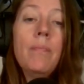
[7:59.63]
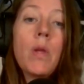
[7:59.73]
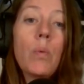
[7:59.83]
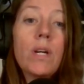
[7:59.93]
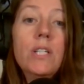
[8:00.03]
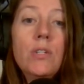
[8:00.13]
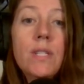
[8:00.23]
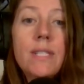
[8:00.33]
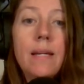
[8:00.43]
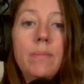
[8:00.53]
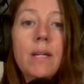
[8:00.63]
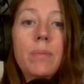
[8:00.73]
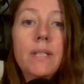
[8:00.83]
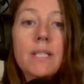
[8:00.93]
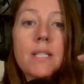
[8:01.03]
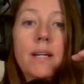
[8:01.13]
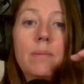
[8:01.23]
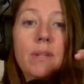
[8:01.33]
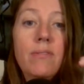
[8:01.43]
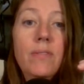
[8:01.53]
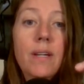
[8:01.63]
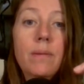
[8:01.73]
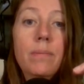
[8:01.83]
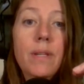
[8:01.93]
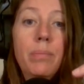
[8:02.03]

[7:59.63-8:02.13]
We're going to do the same but this time the